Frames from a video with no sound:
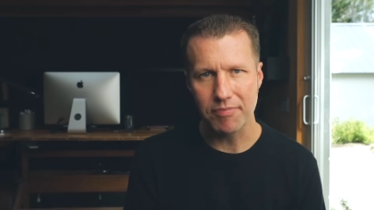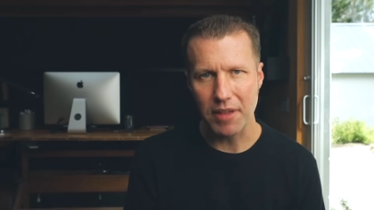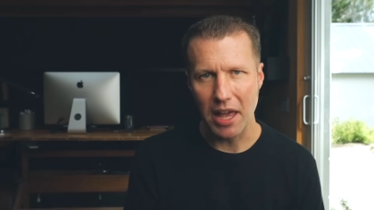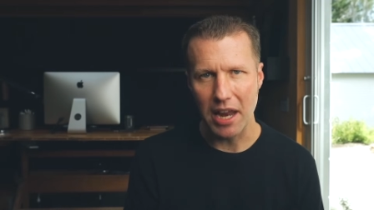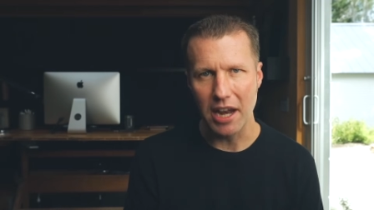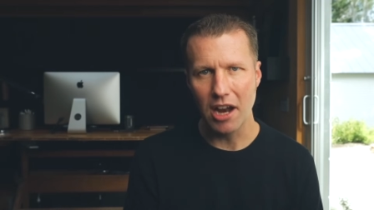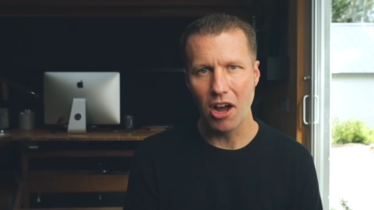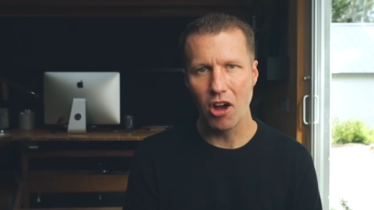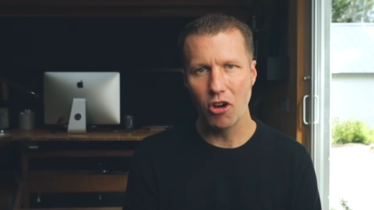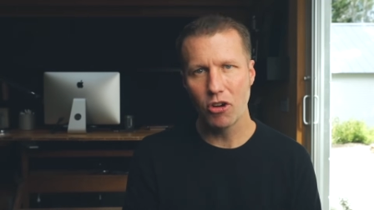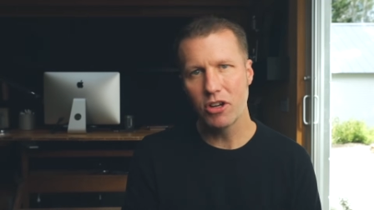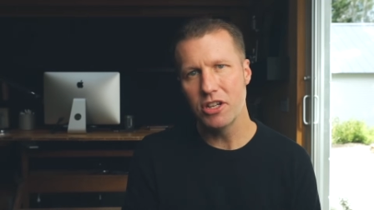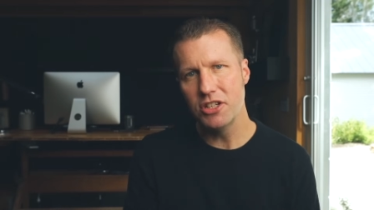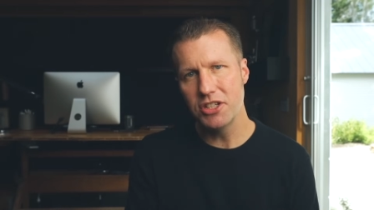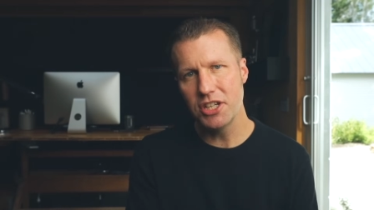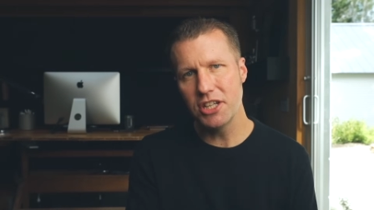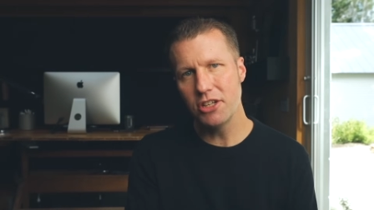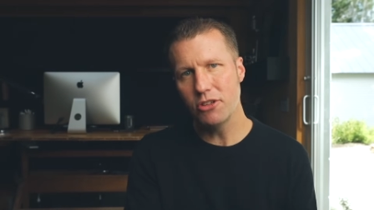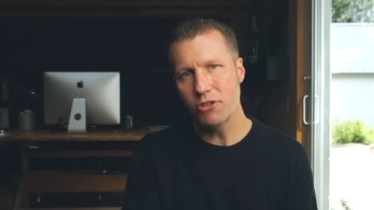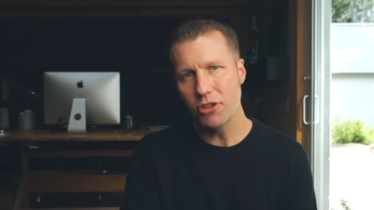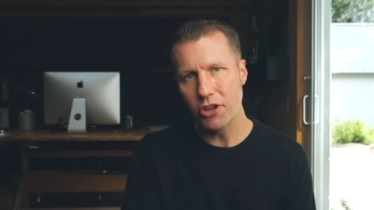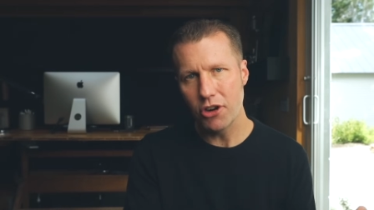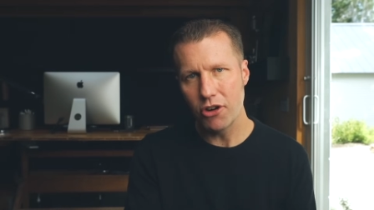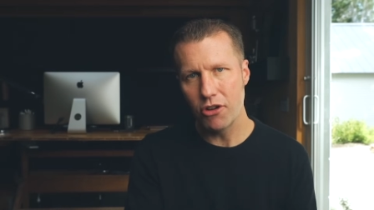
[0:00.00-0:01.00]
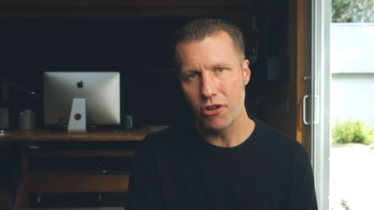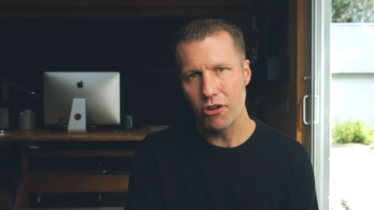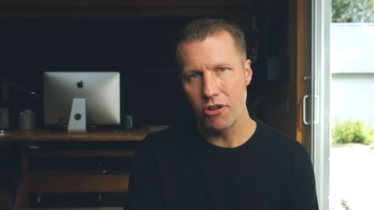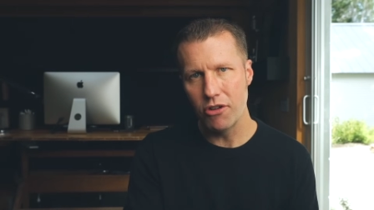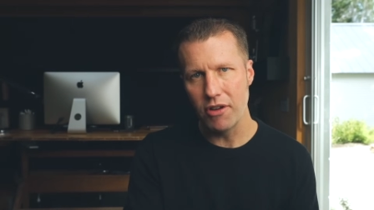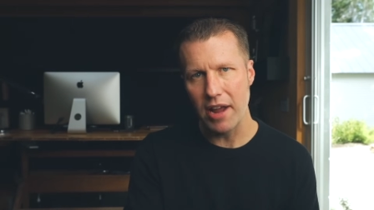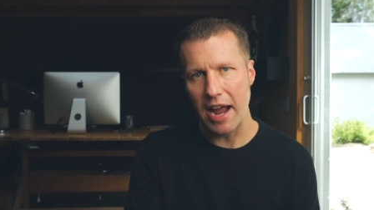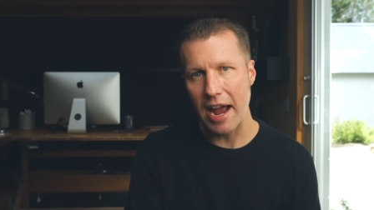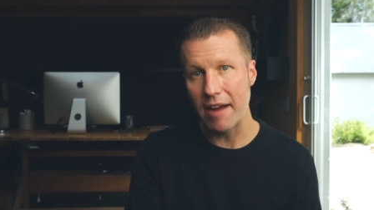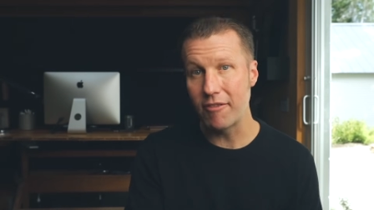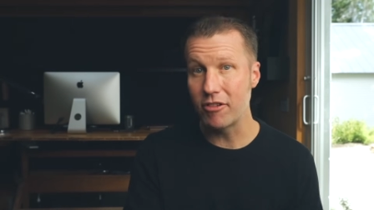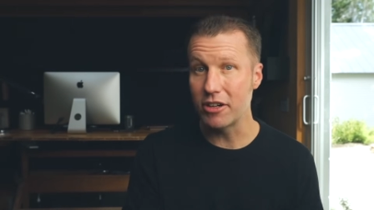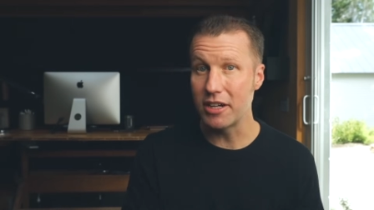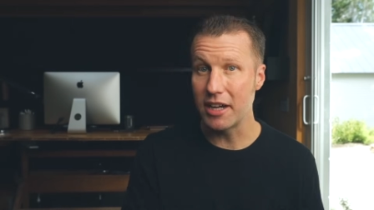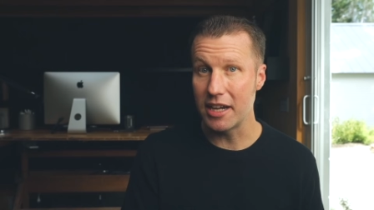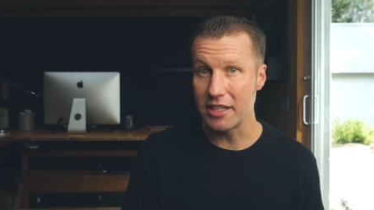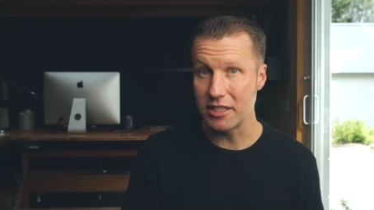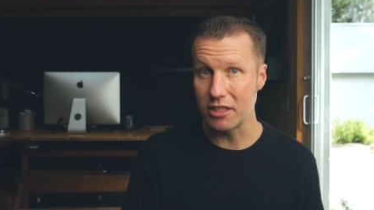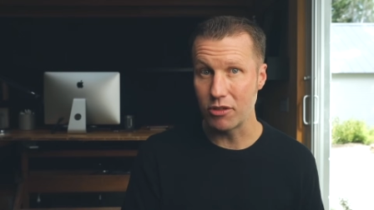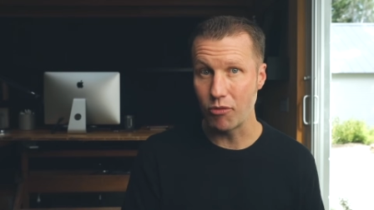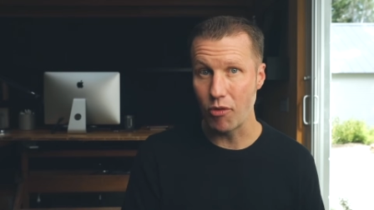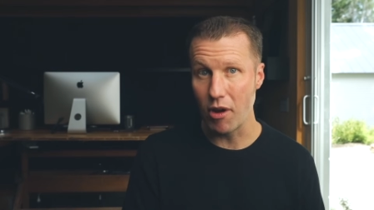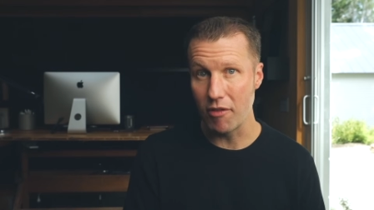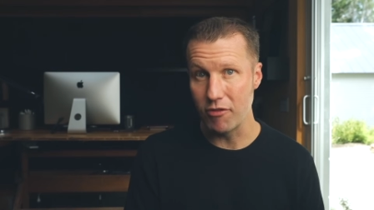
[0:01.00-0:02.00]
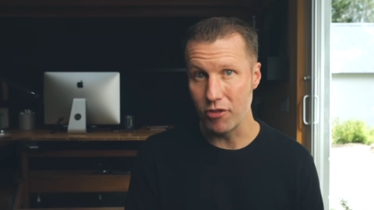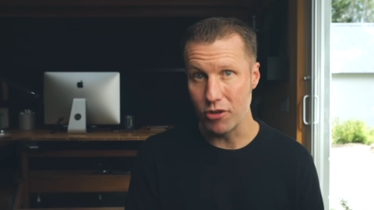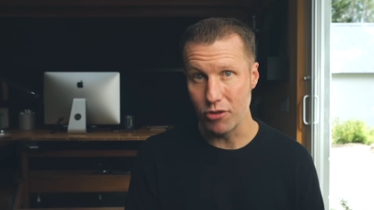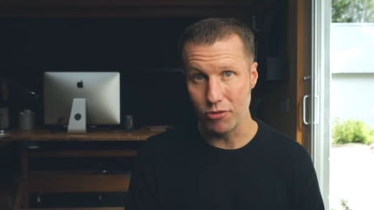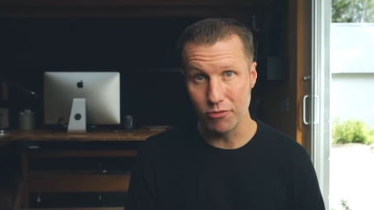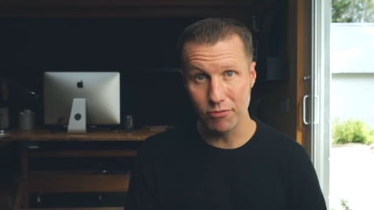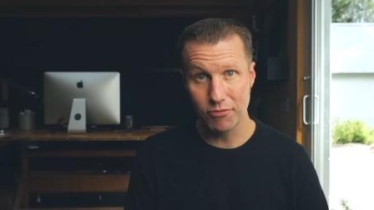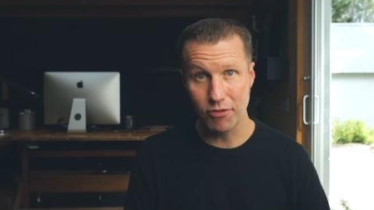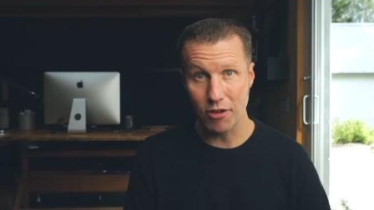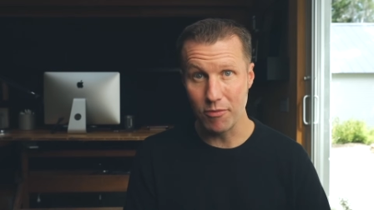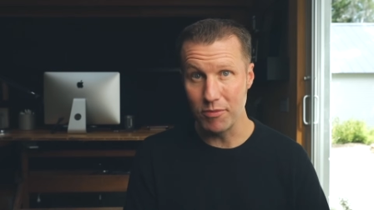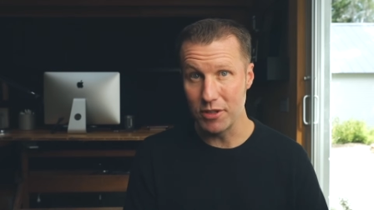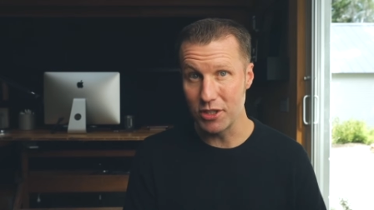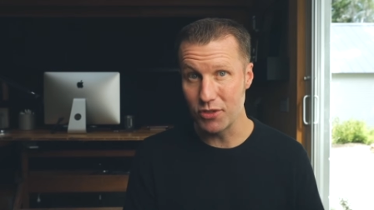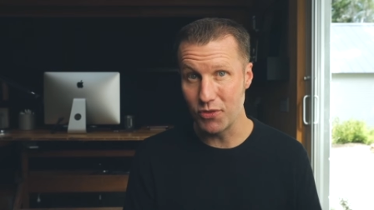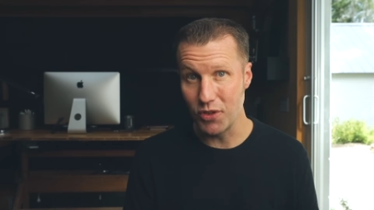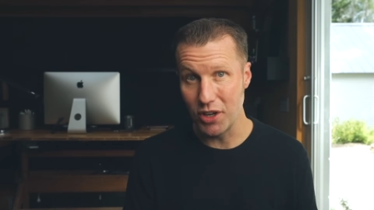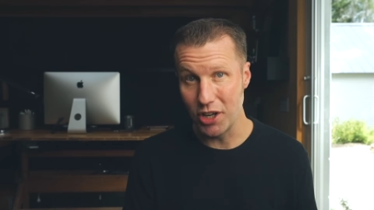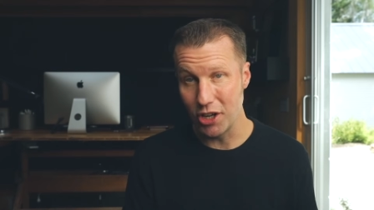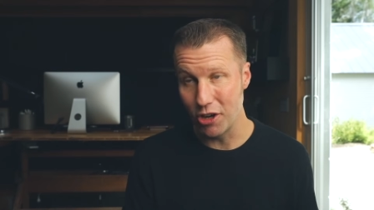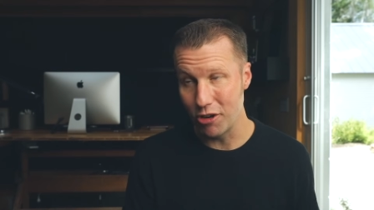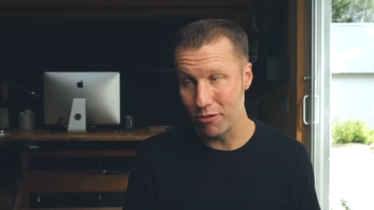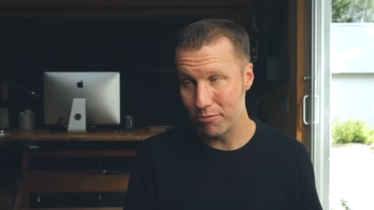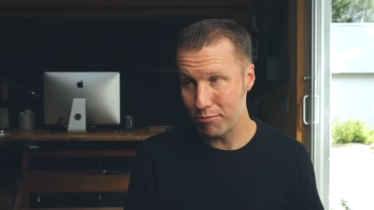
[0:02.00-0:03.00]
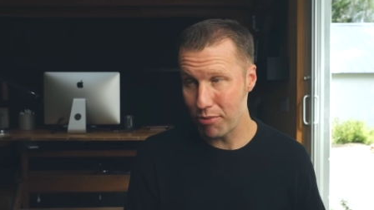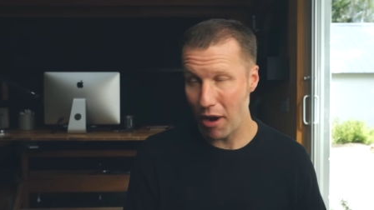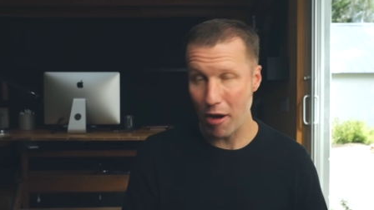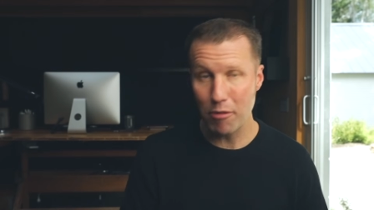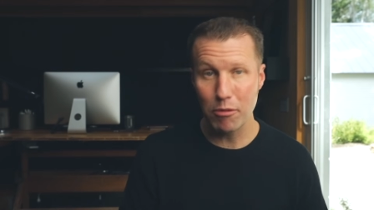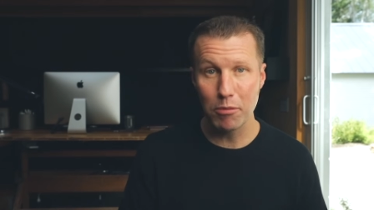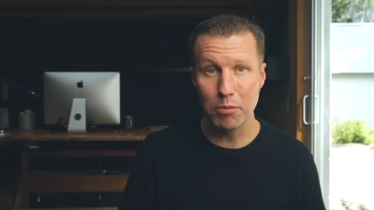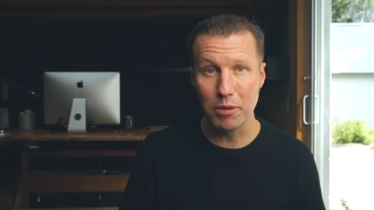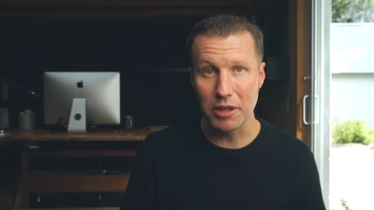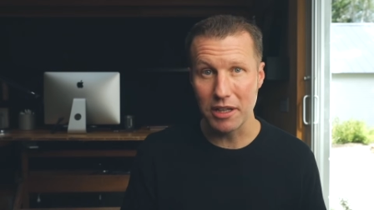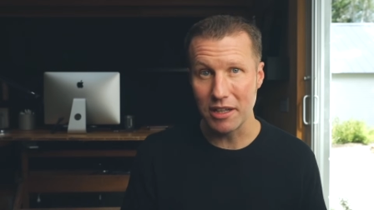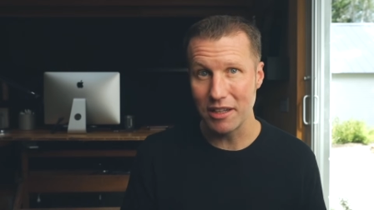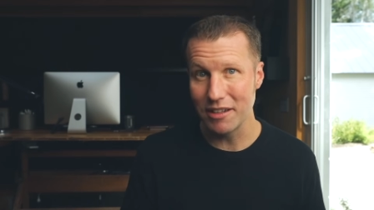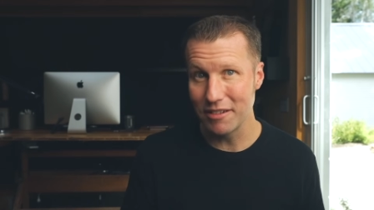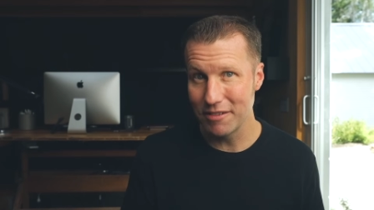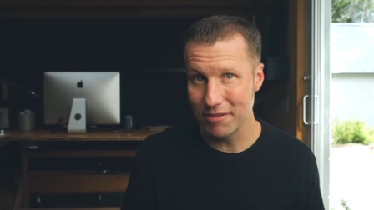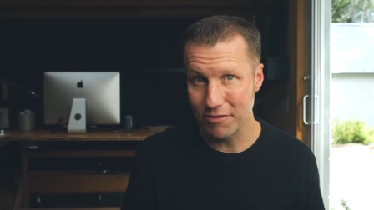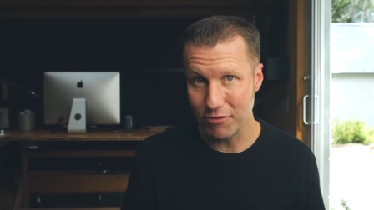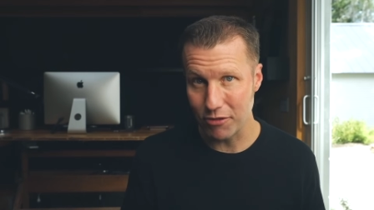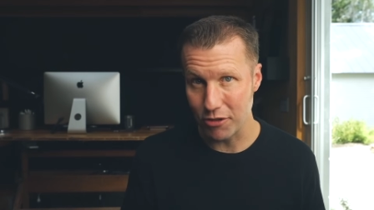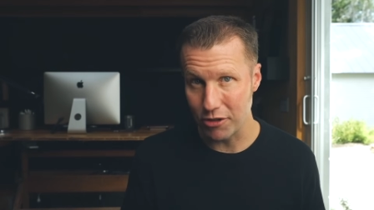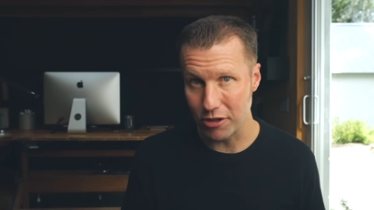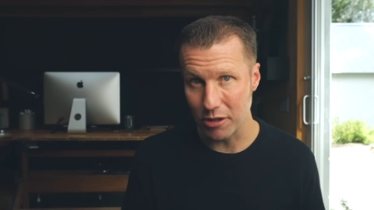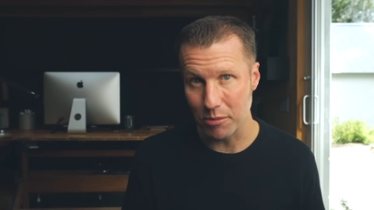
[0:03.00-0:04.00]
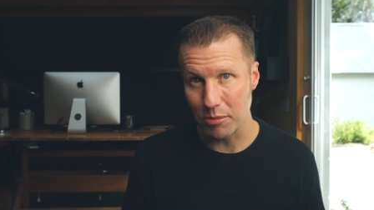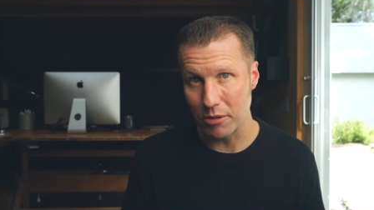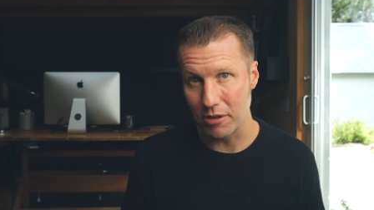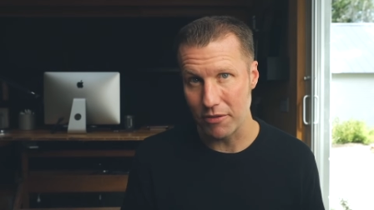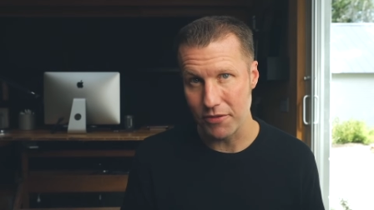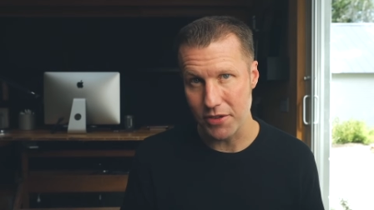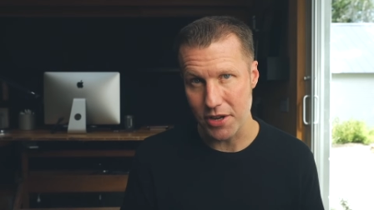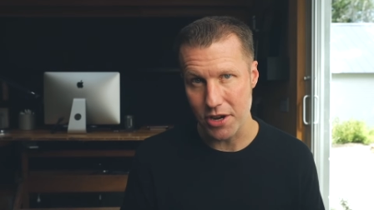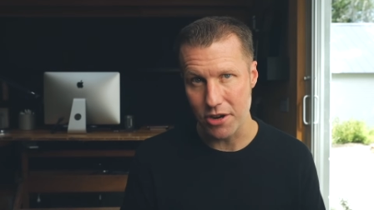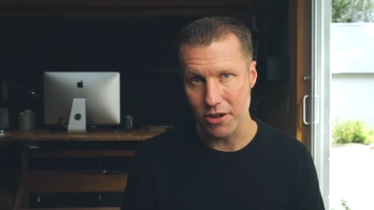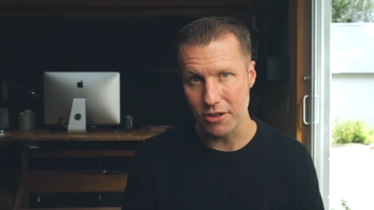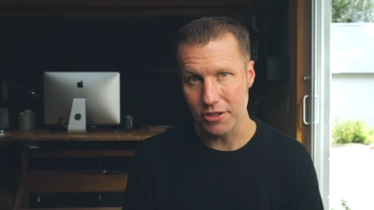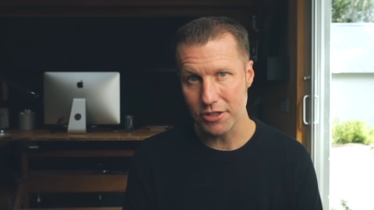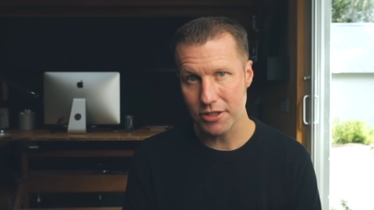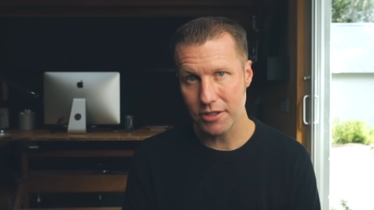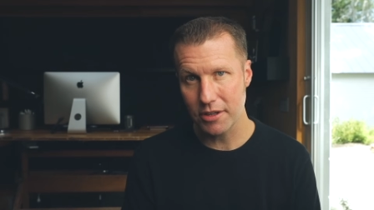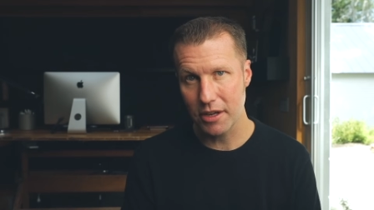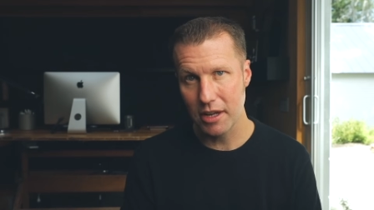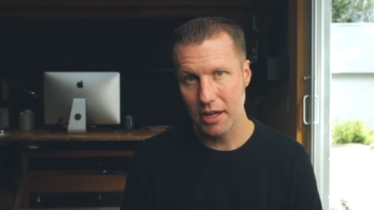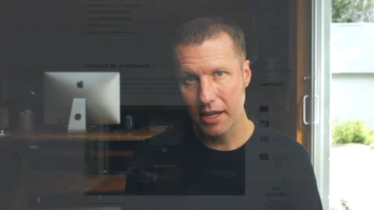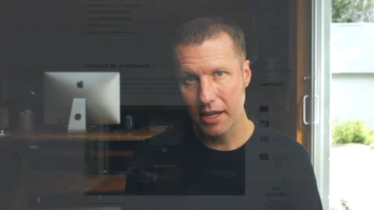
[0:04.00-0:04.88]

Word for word: and I'll continue to earn advertising revenue from this video probably for a number of years.